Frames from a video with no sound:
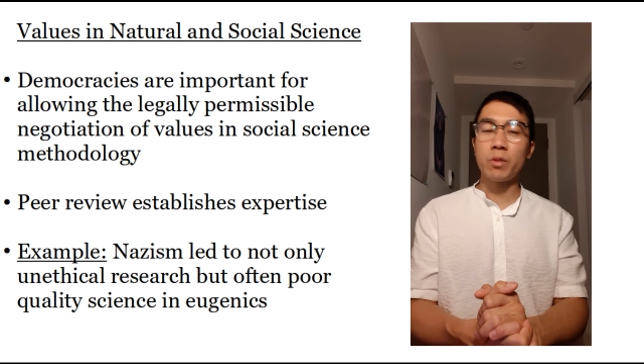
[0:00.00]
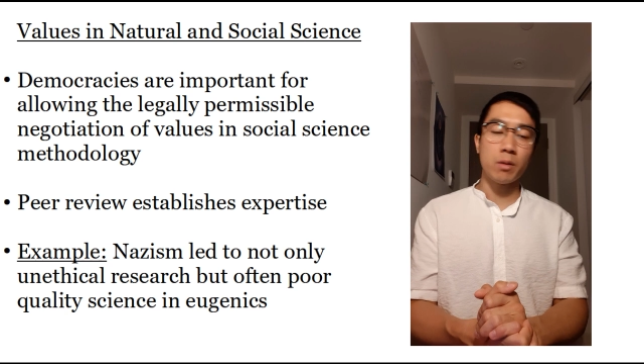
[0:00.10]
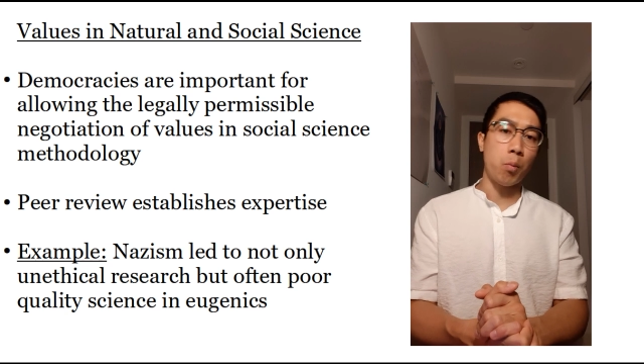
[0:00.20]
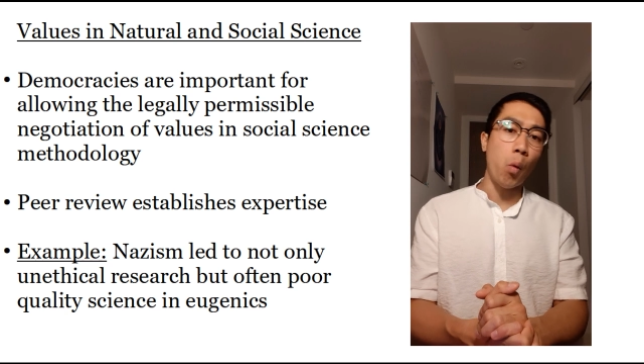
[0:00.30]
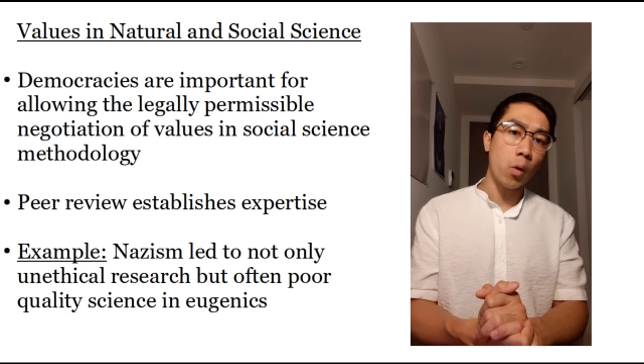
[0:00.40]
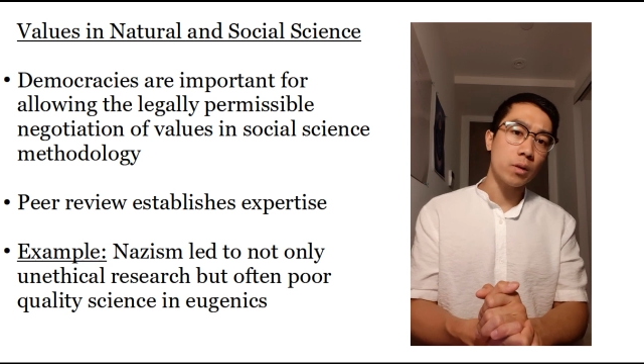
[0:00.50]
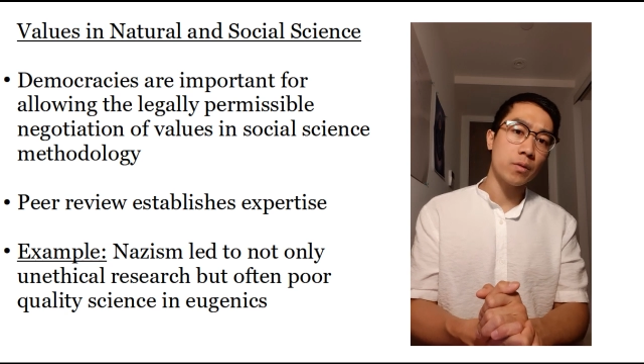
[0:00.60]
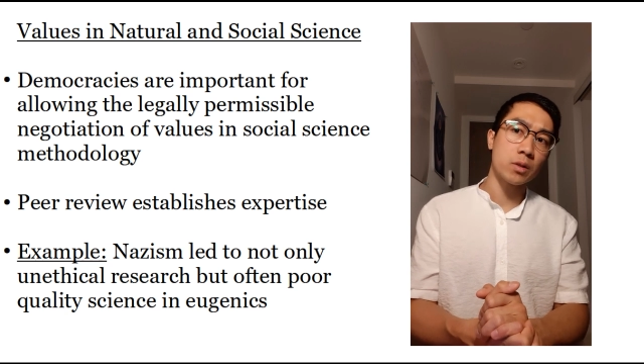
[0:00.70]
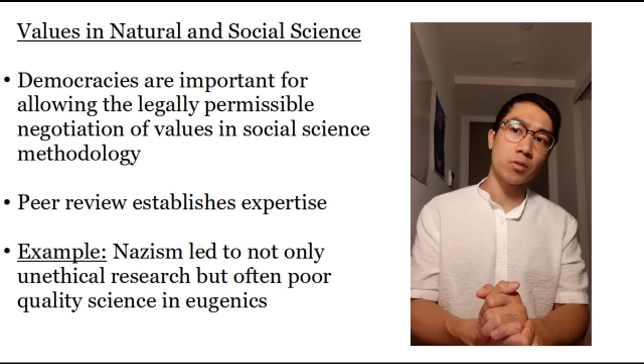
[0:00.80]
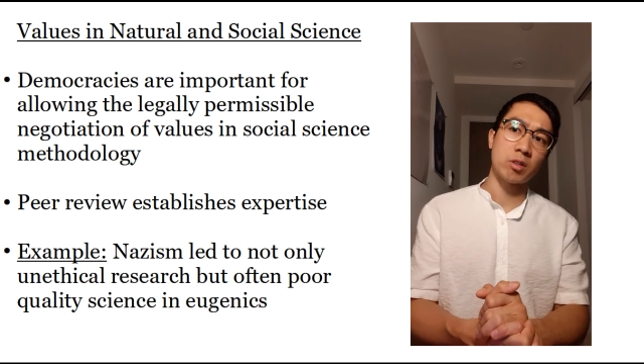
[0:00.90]
really important
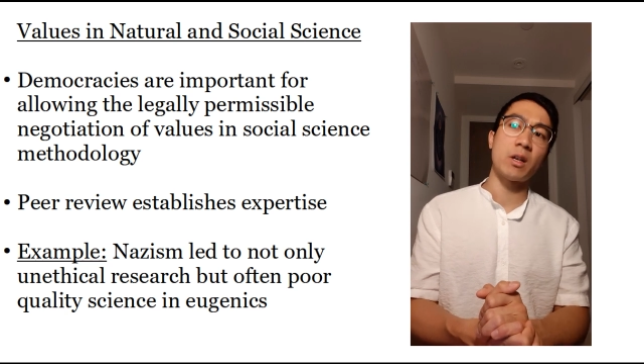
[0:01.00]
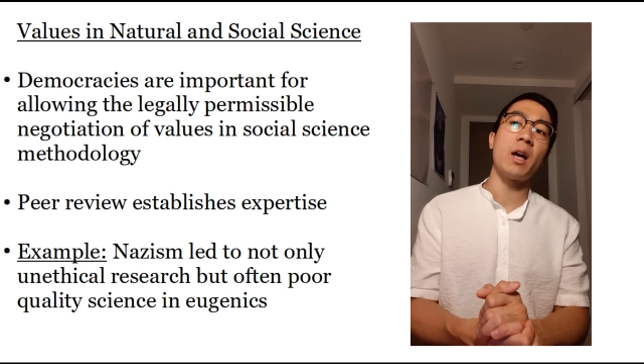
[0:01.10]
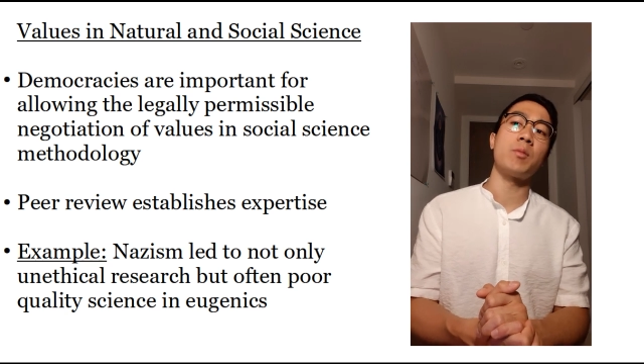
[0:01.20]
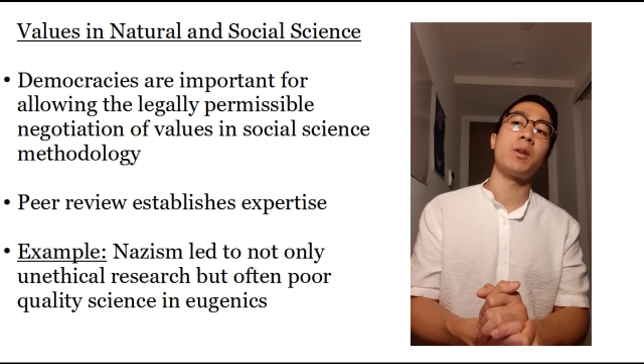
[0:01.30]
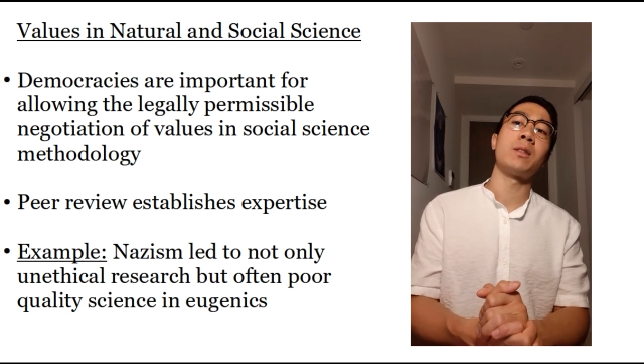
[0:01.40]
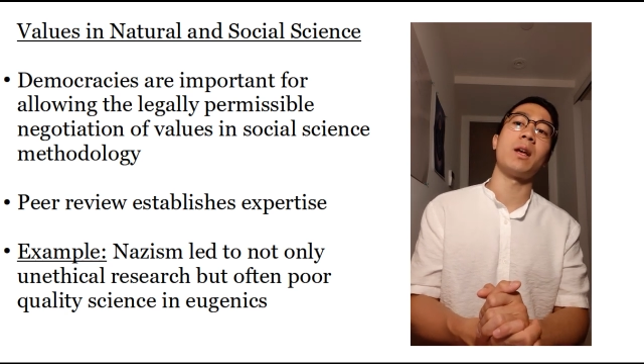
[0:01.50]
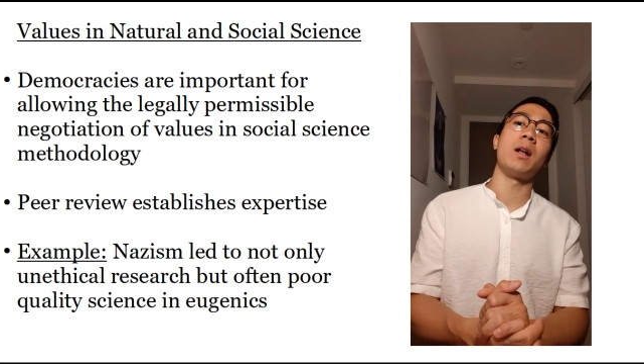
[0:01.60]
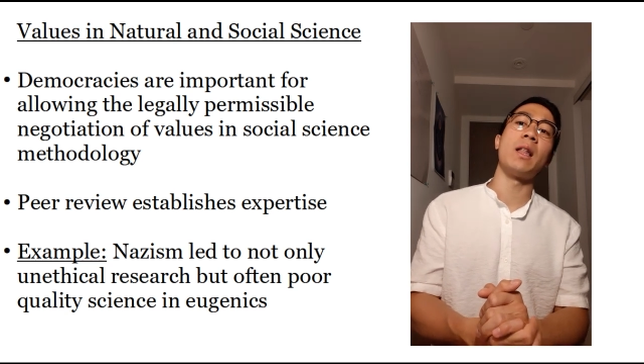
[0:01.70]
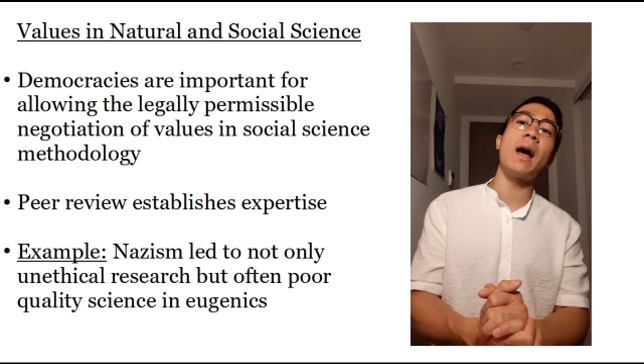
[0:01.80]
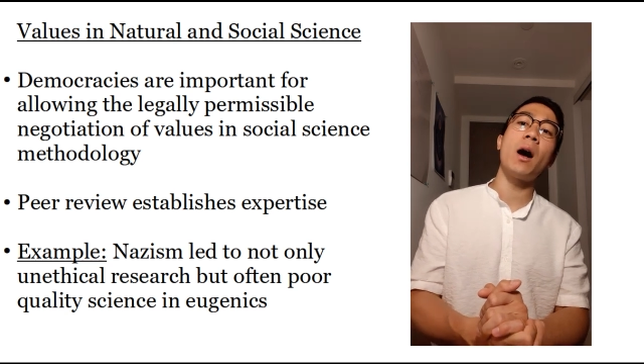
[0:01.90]
for social science because they
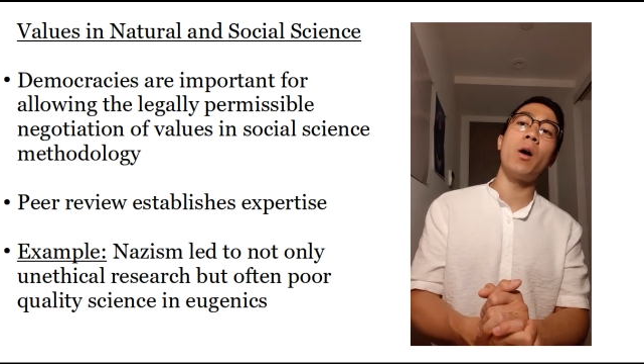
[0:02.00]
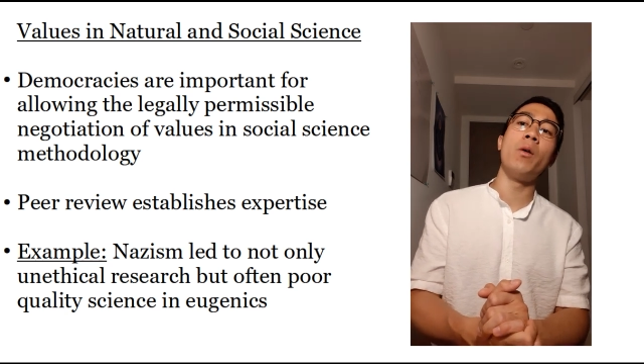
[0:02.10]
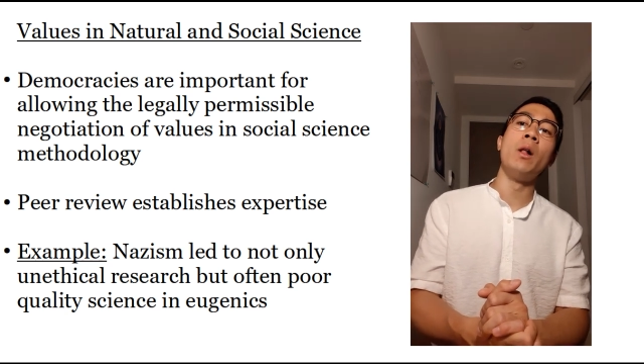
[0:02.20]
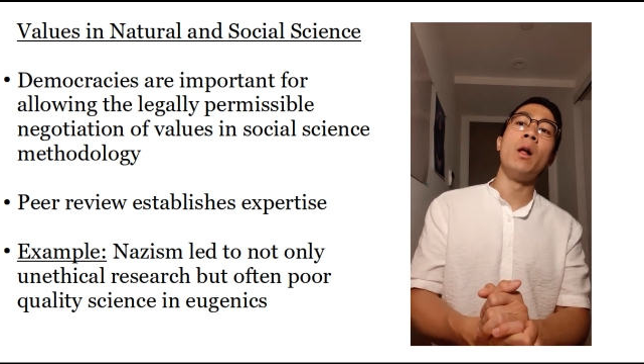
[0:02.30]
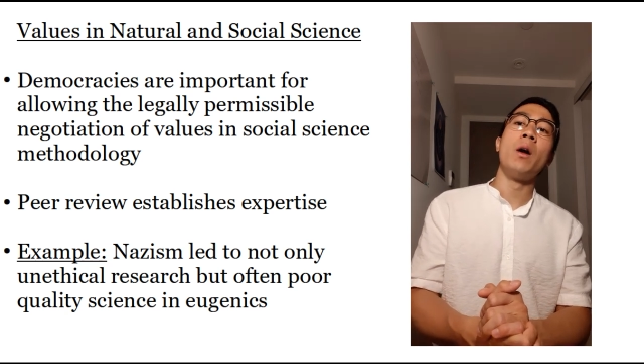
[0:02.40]
allow